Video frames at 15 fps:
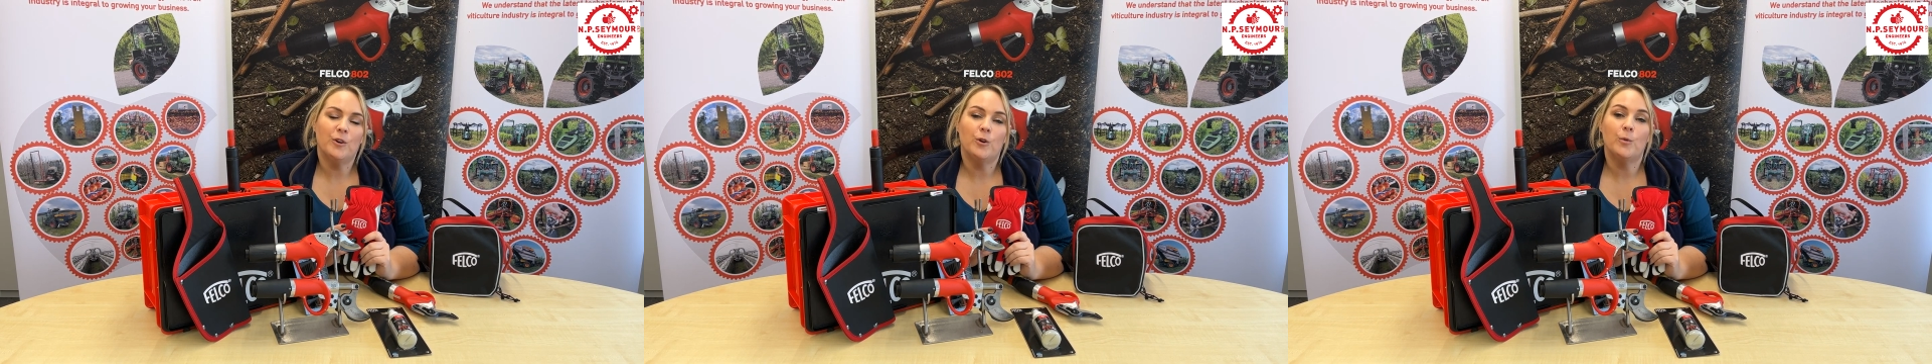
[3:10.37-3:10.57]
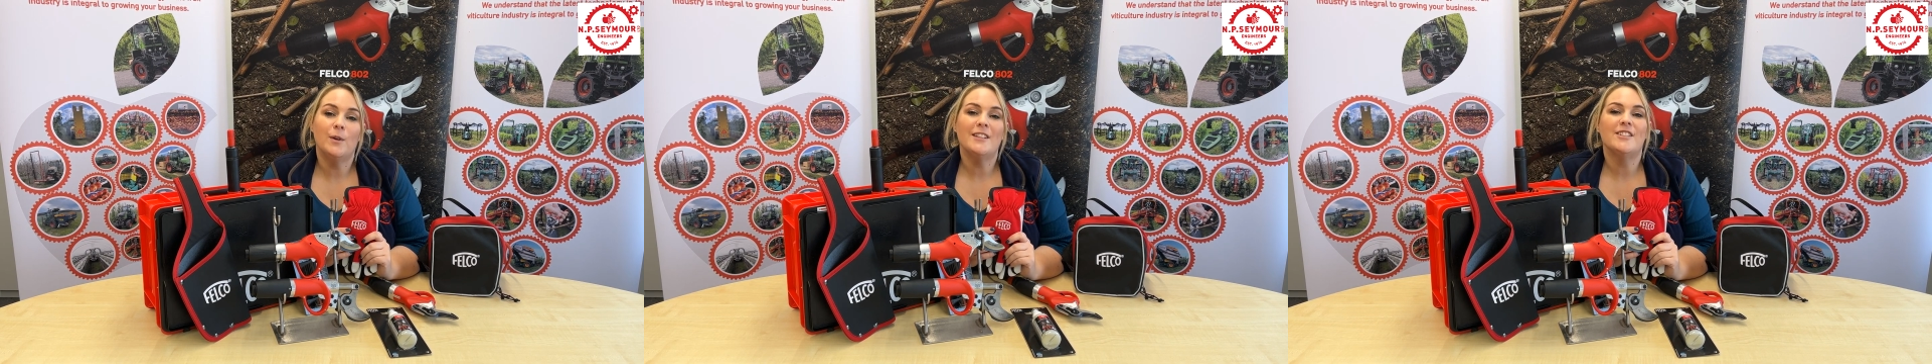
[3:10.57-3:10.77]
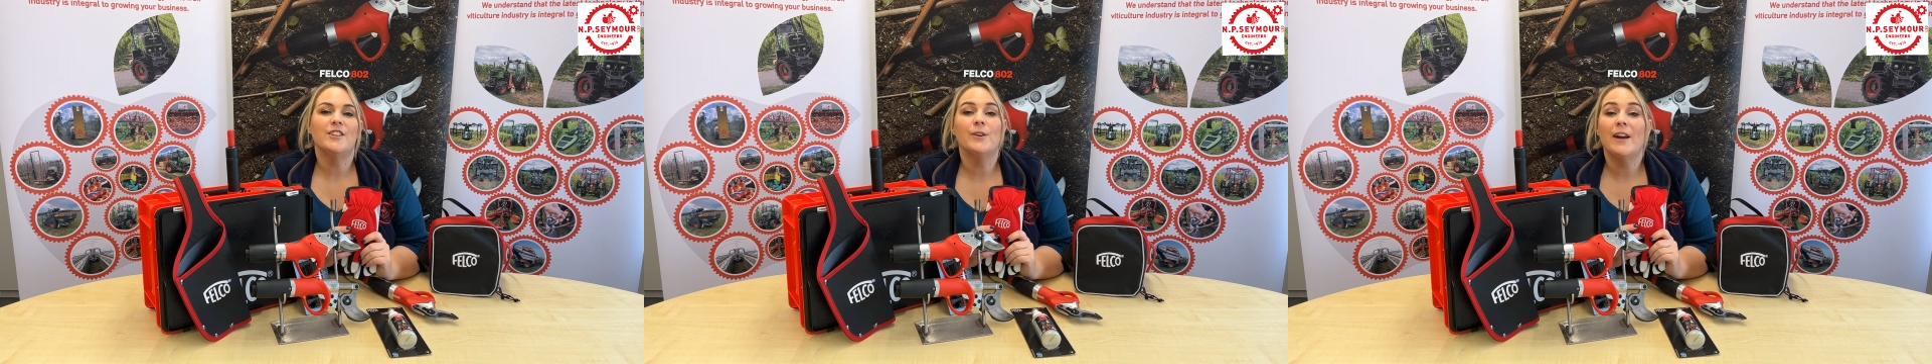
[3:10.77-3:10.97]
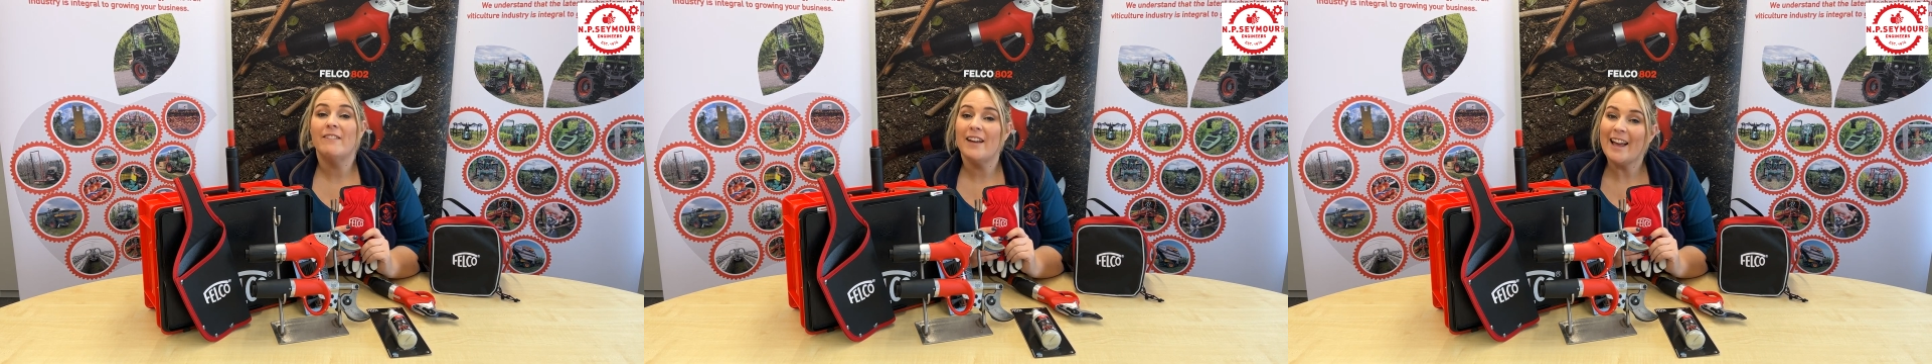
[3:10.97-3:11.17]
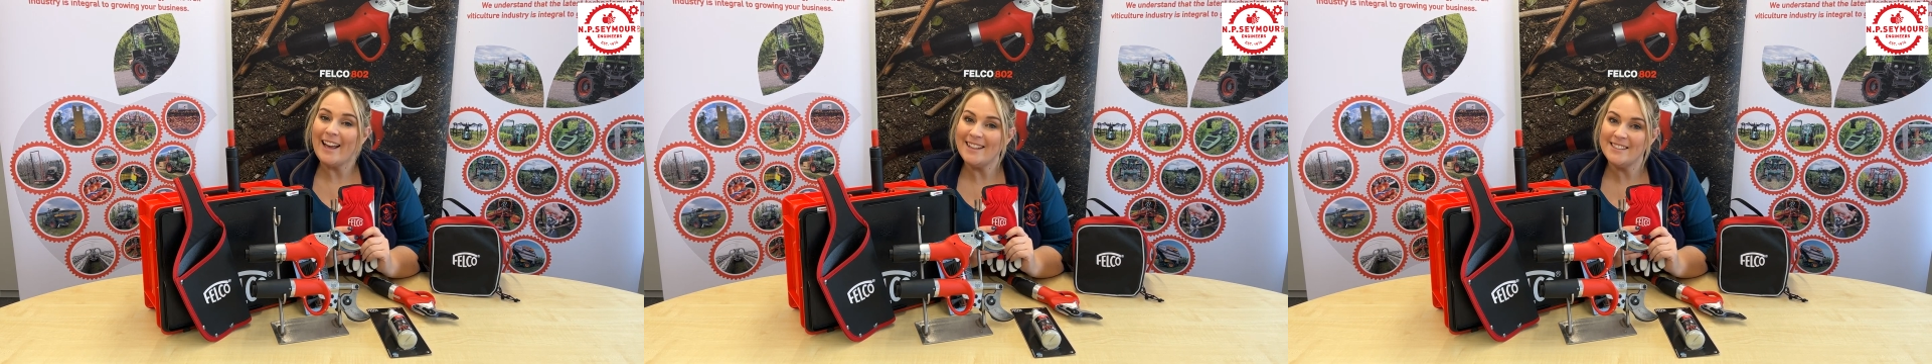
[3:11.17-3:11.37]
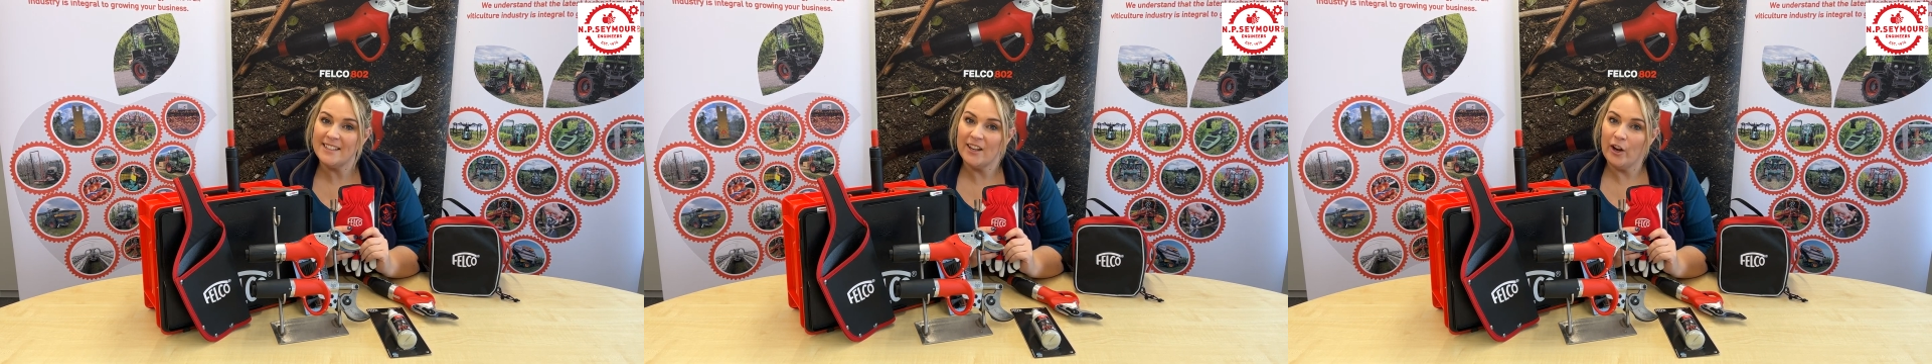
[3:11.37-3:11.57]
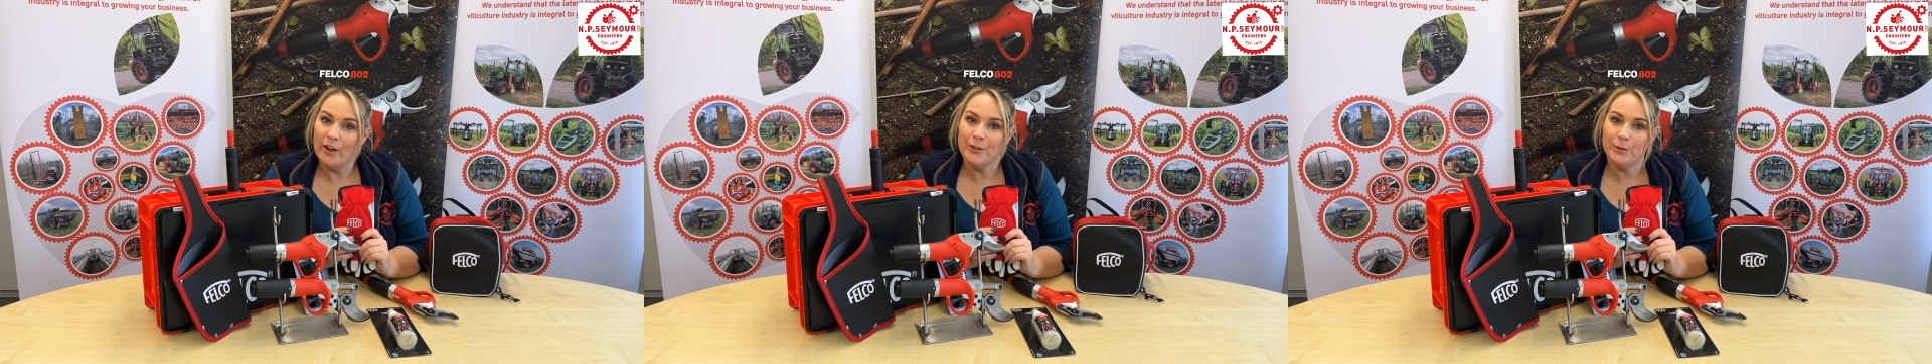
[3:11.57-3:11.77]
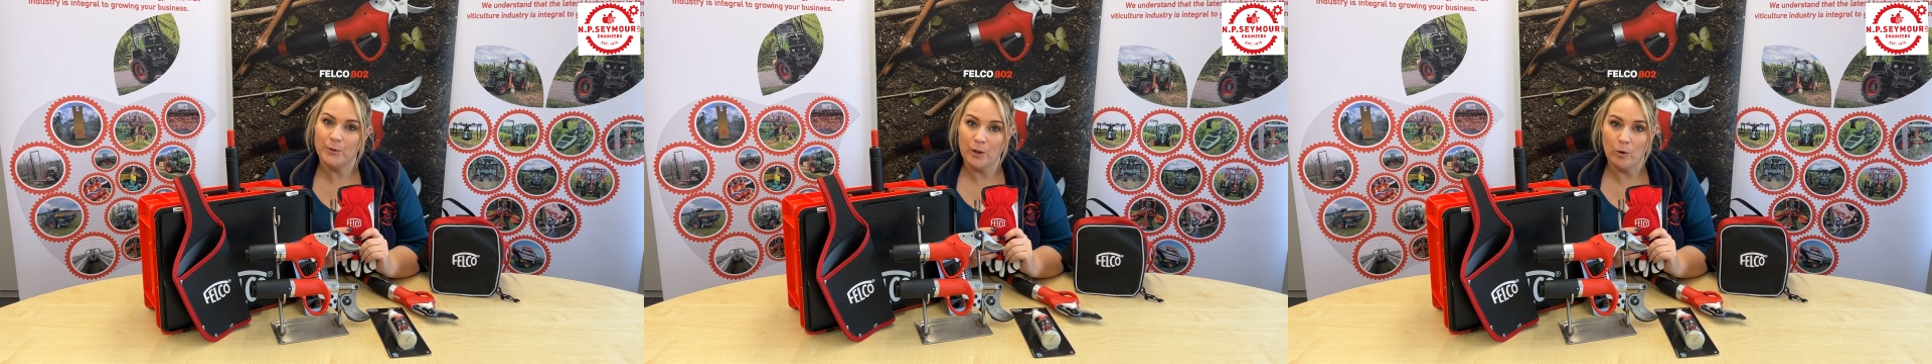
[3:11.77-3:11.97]
we do have a handy guide on
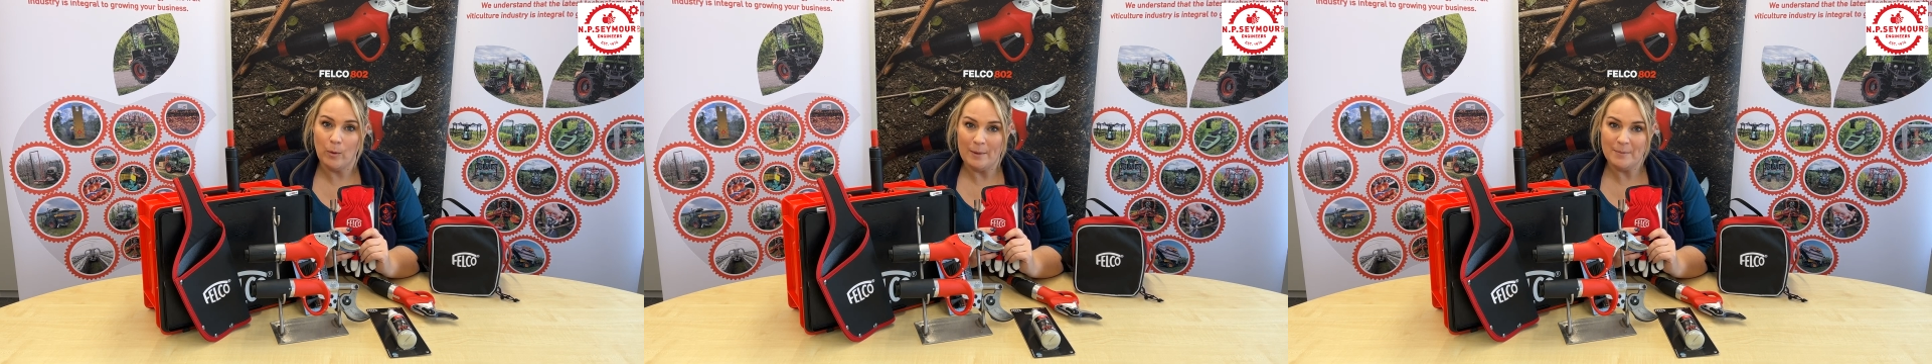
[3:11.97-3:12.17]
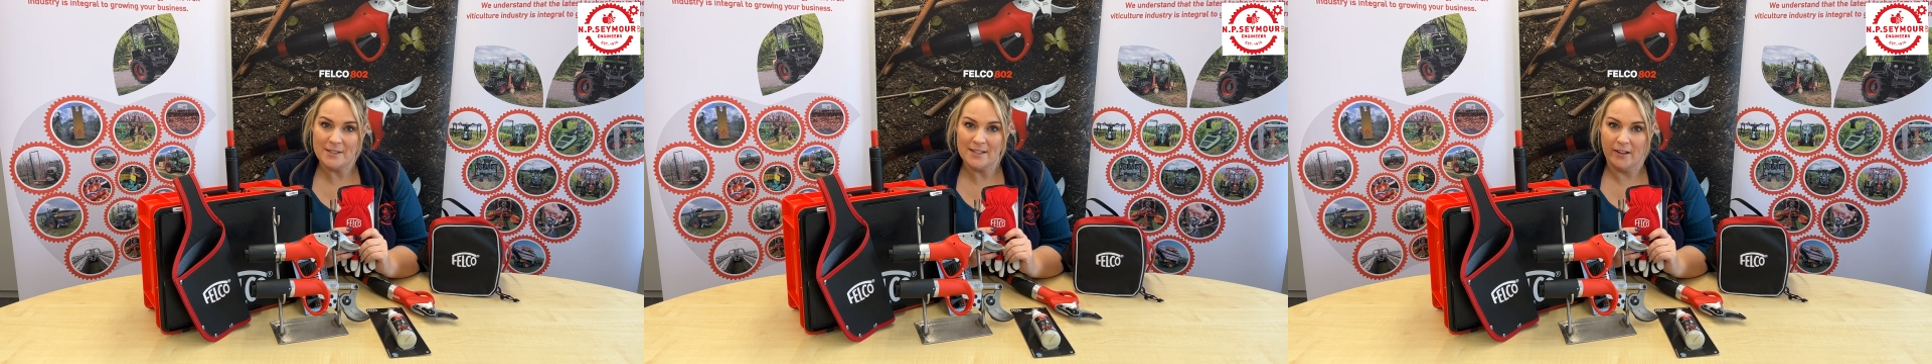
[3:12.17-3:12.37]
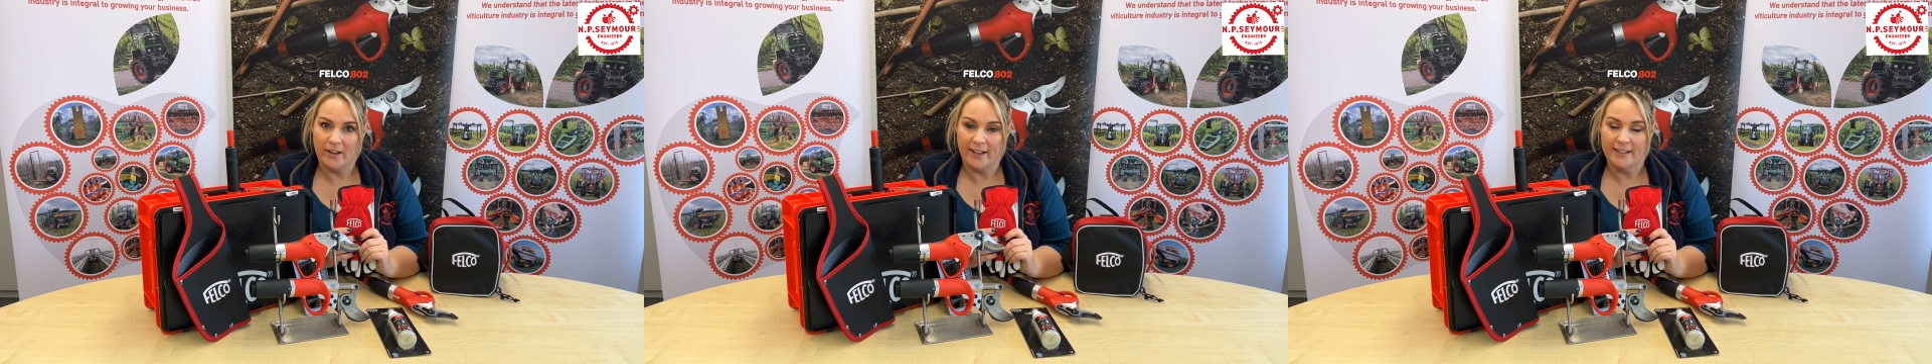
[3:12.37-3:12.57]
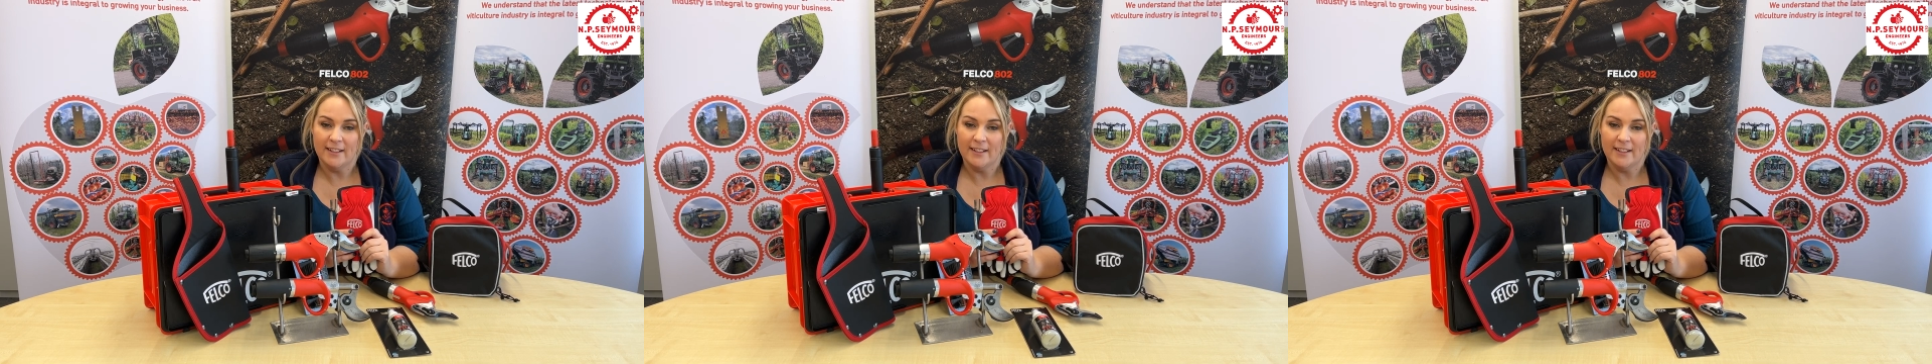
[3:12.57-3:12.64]
our website.